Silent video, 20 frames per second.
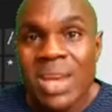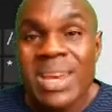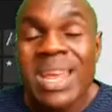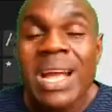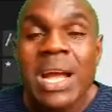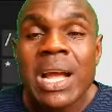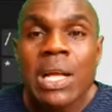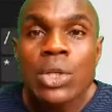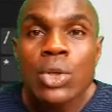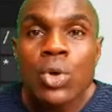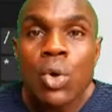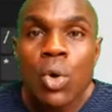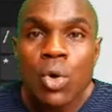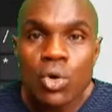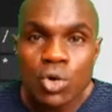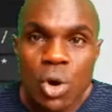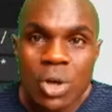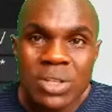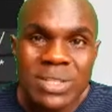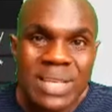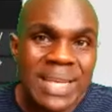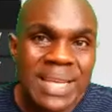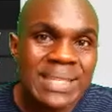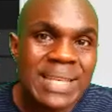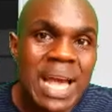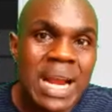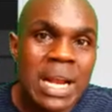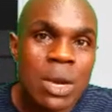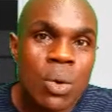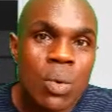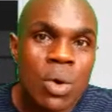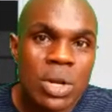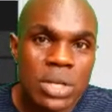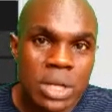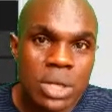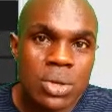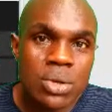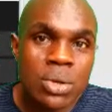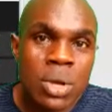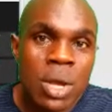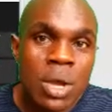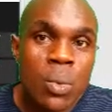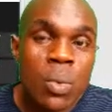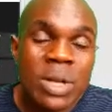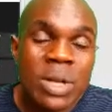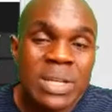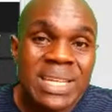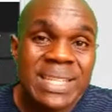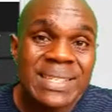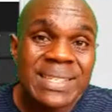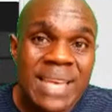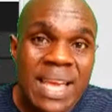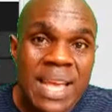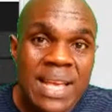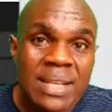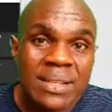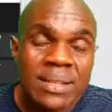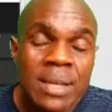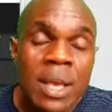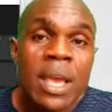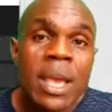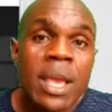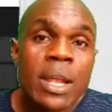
The Cut tool does exactly what it says.